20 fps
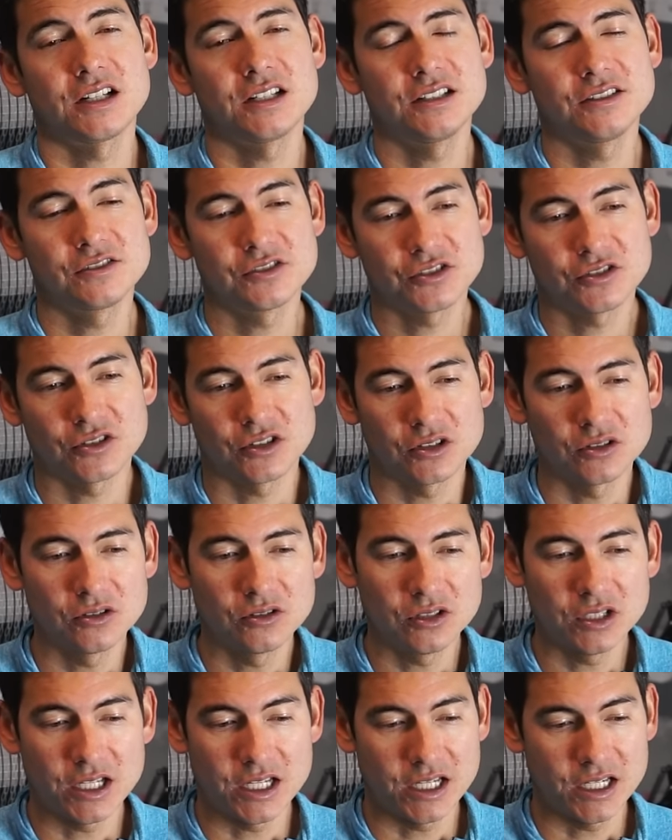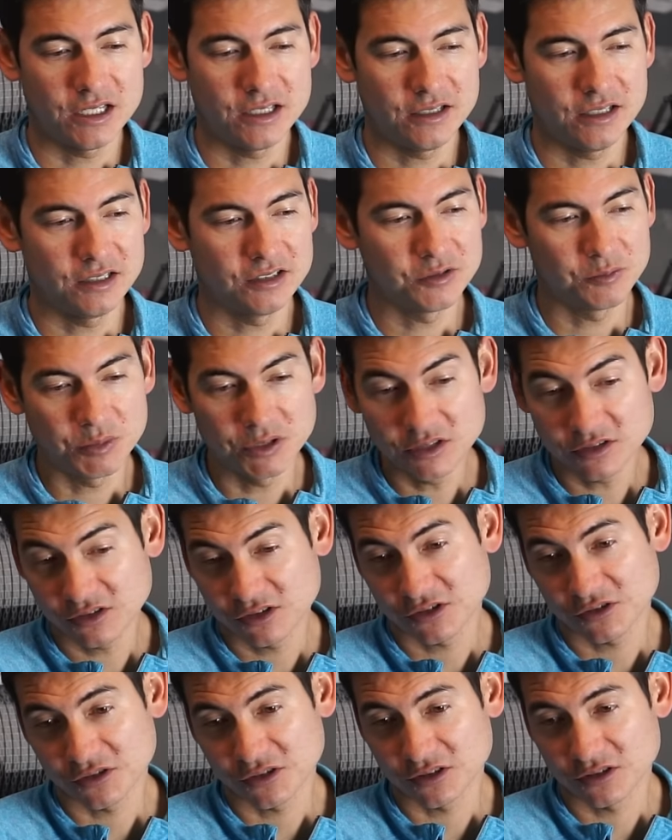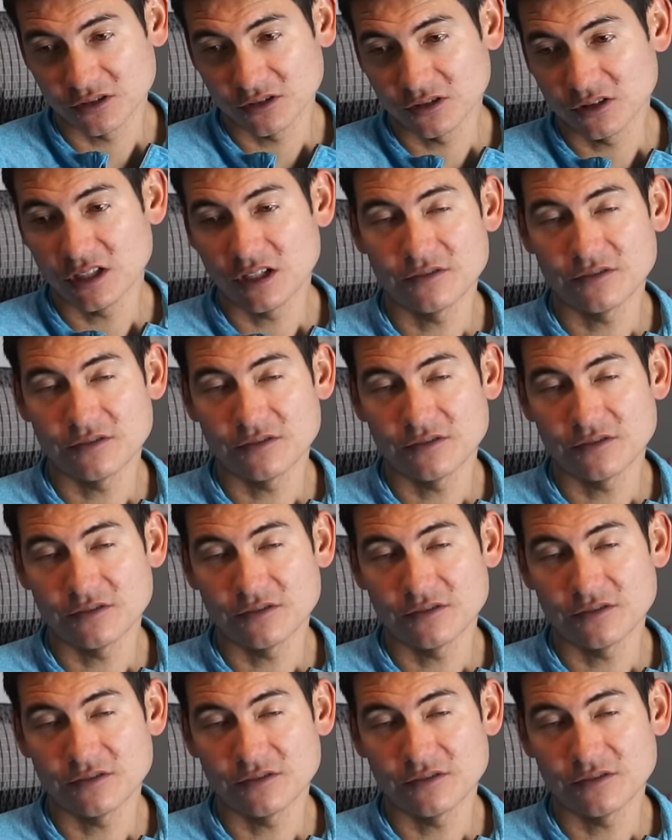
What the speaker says: I did struggle, and it's been a struggle